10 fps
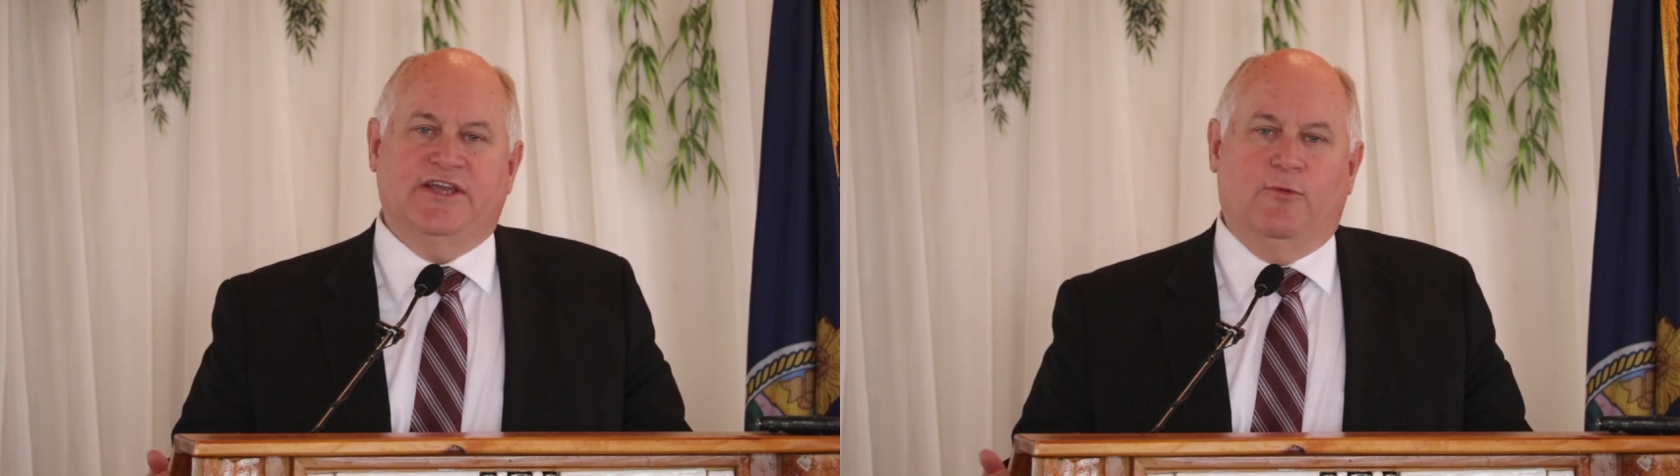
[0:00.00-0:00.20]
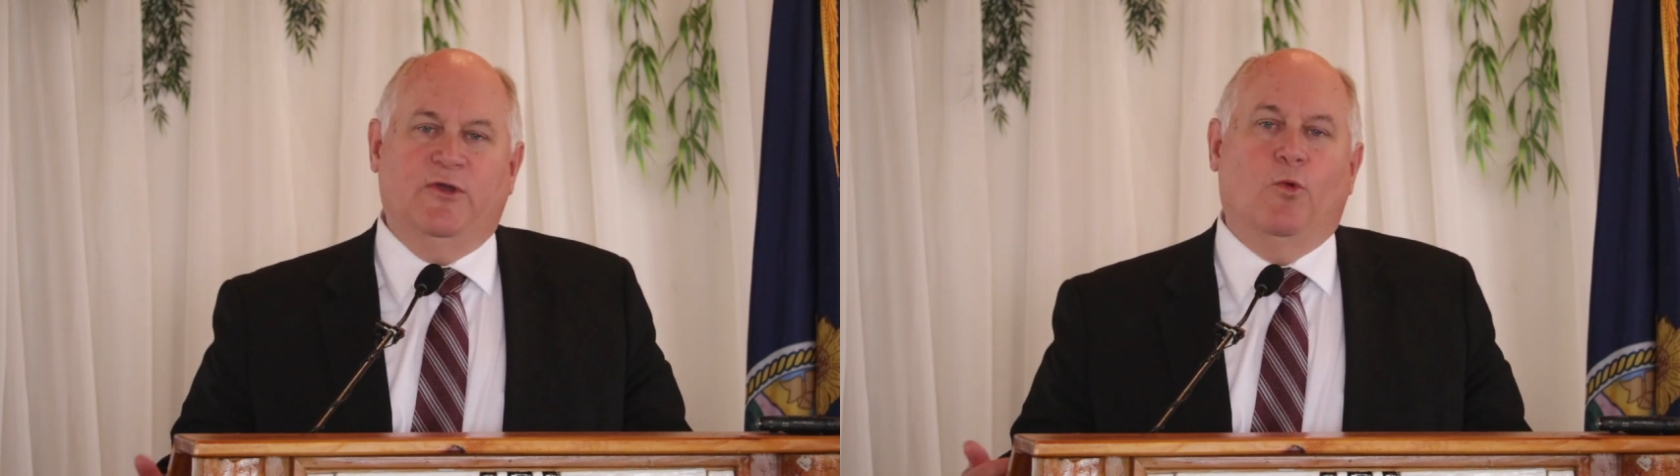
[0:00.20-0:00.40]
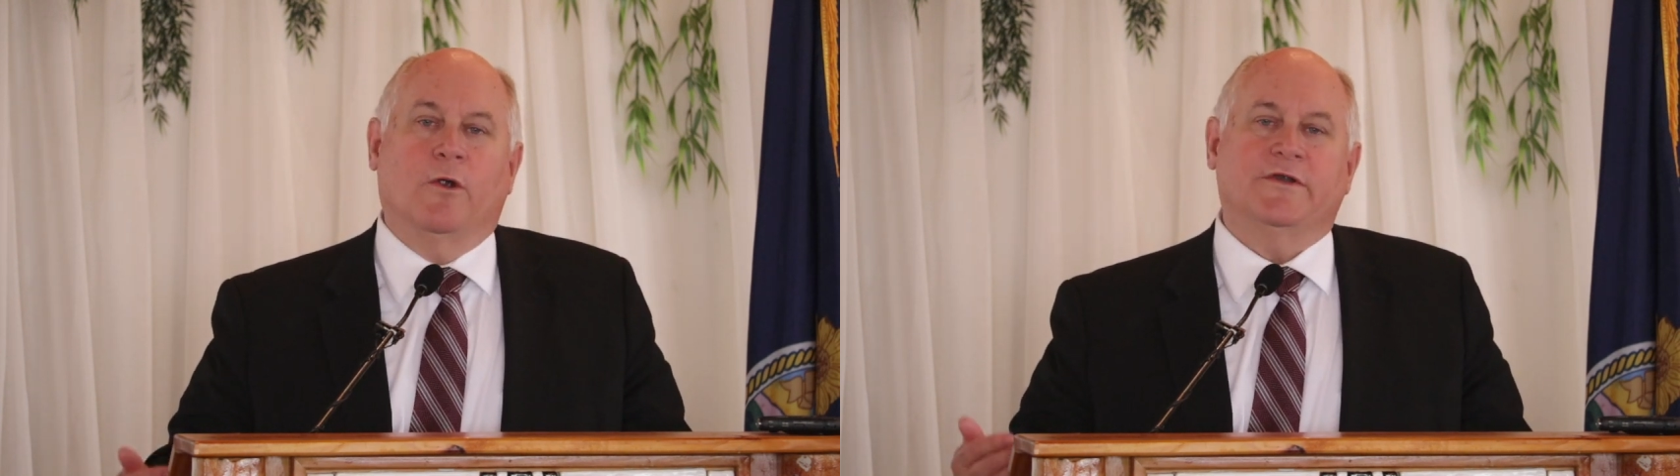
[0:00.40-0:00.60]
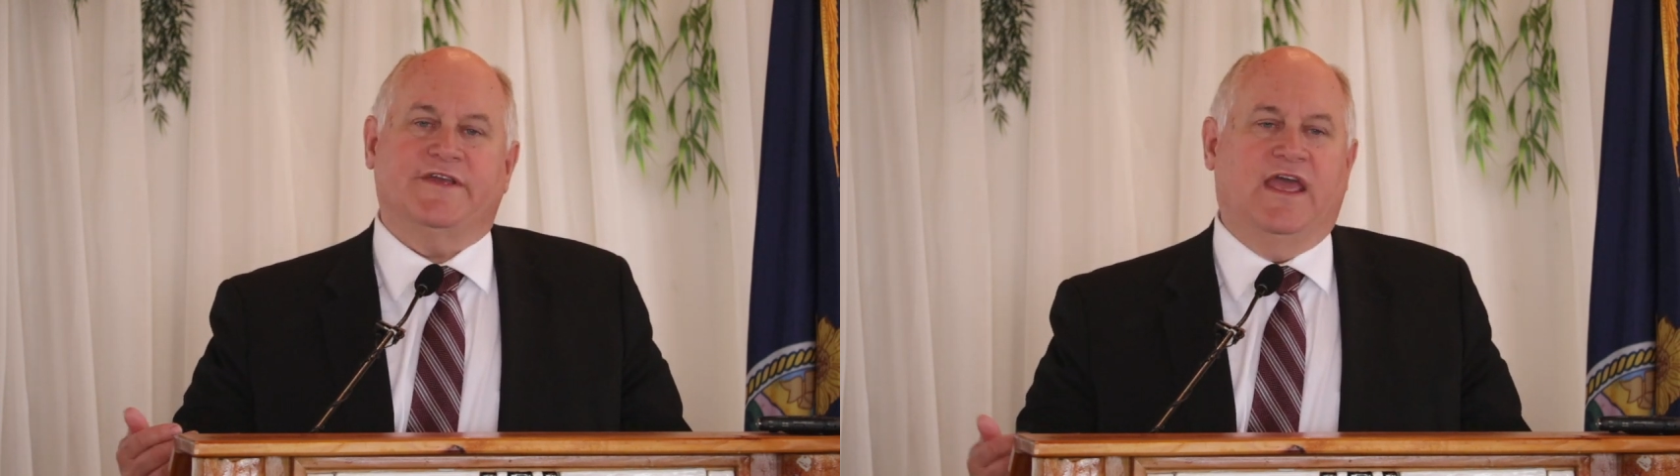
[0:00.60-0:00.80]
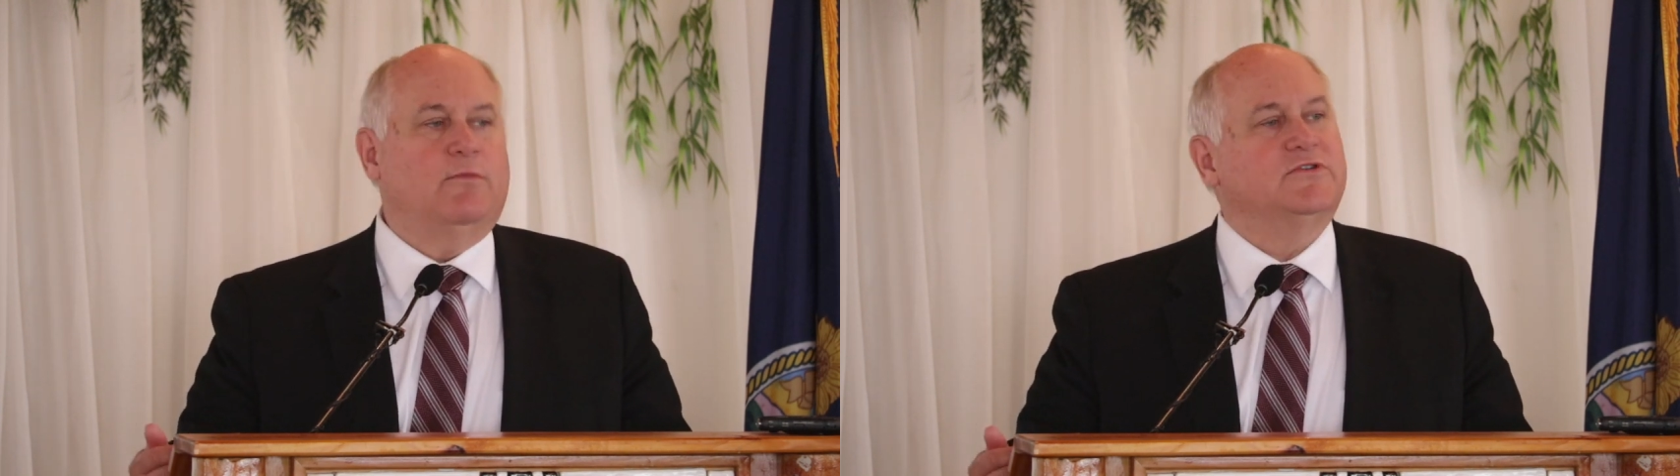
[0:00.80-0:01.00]
that we weren't
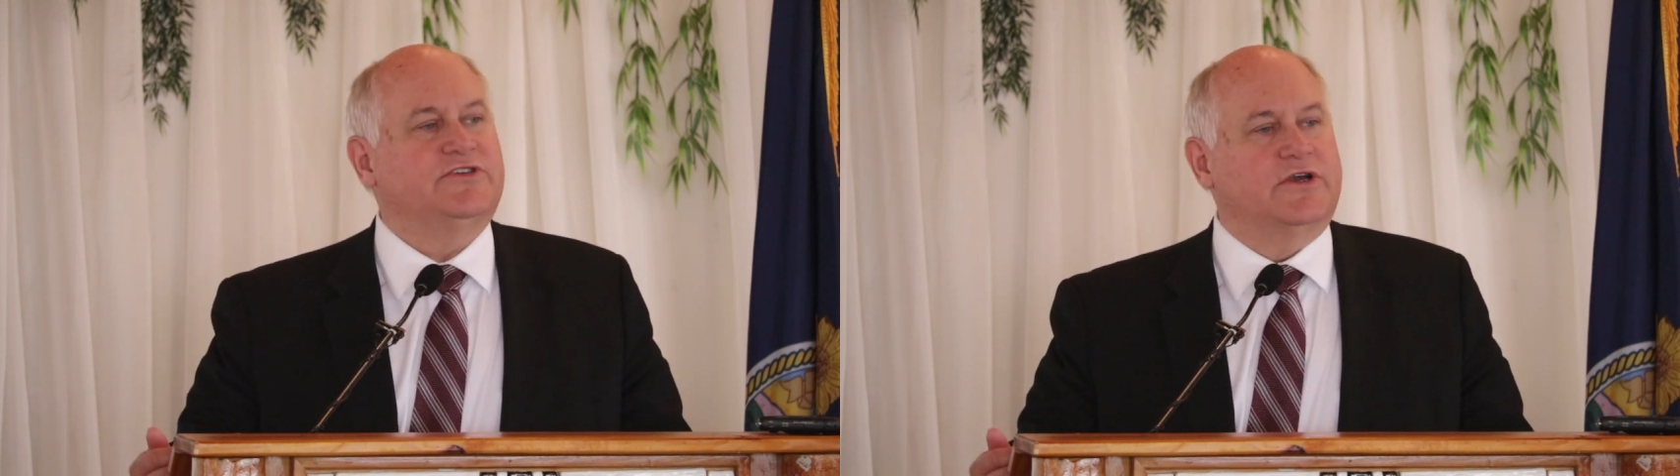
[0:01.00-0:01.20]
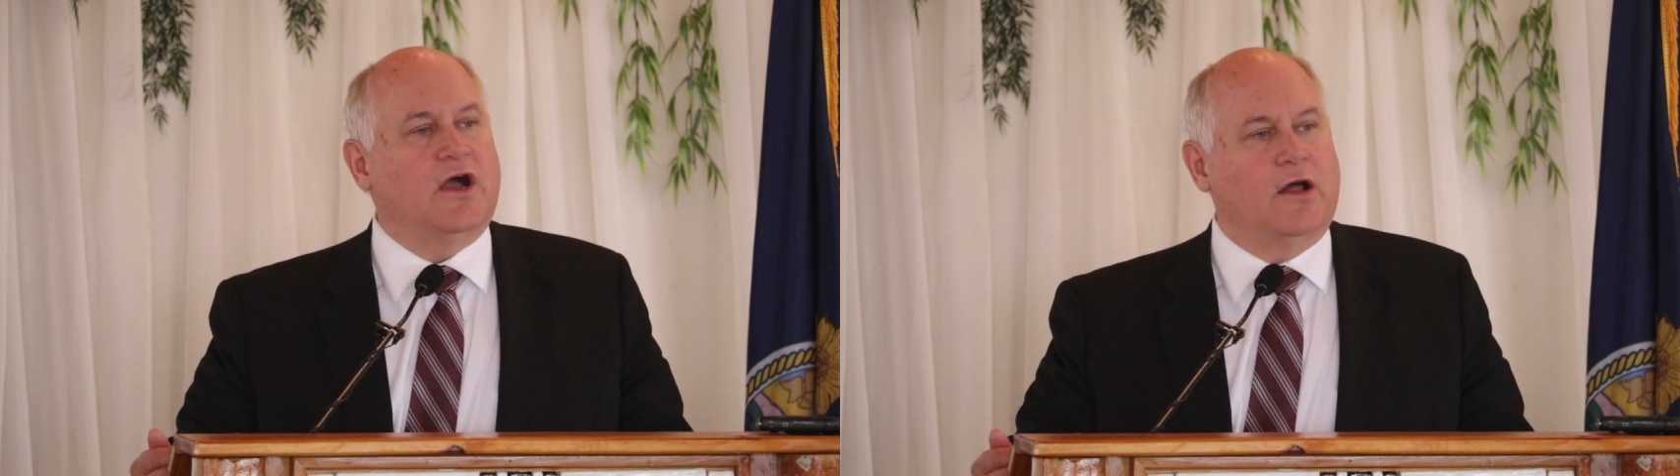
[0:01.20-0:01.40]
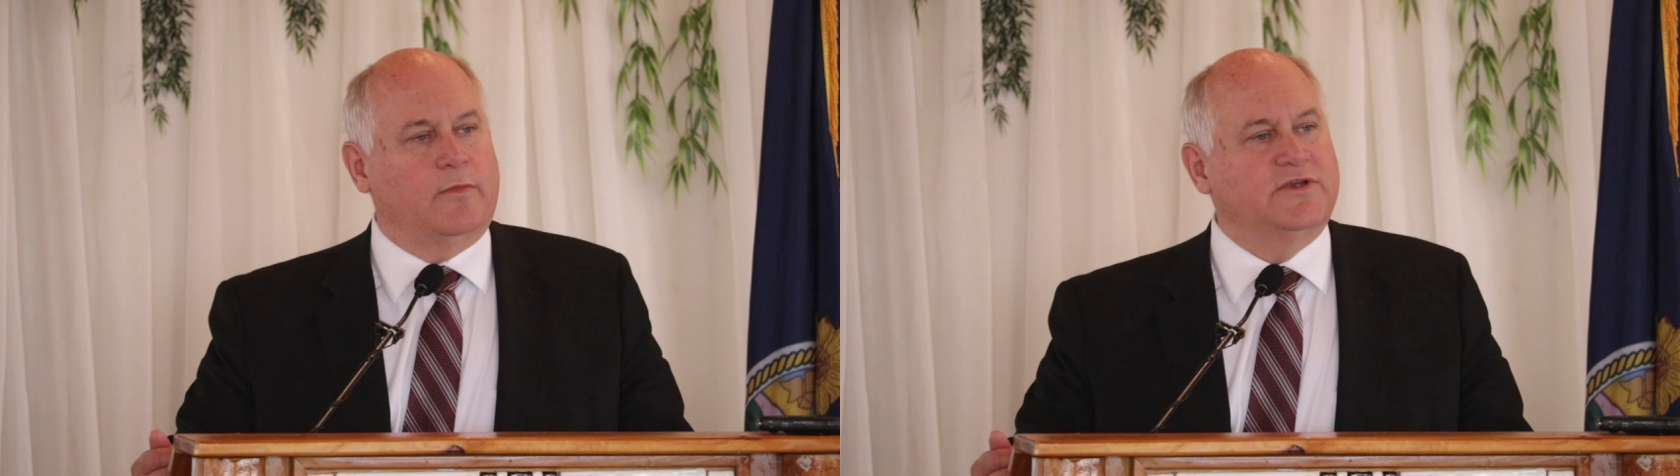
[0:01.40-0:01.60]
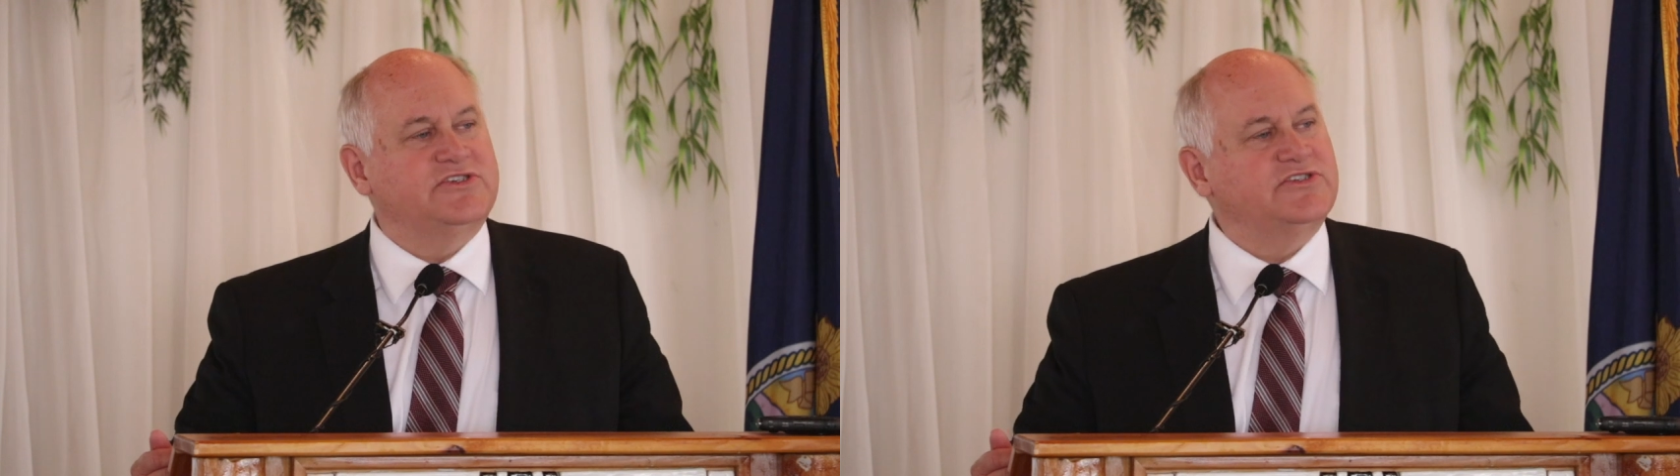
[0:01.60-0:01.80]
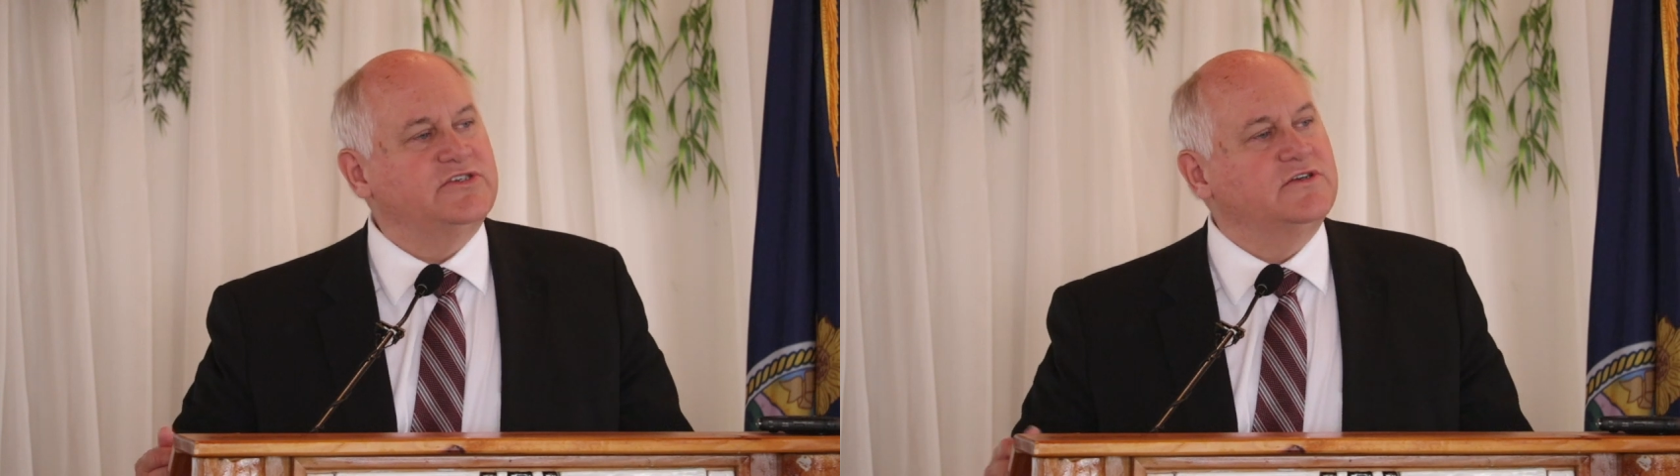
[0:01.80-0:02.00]
able to
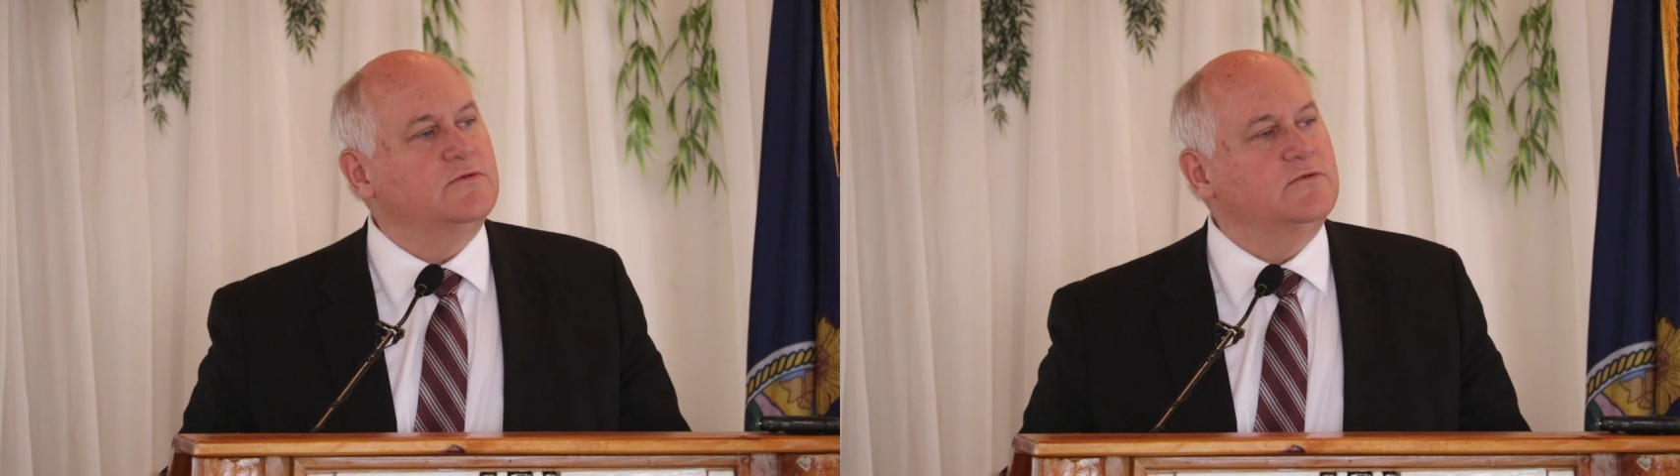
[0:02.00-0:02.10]
accomplish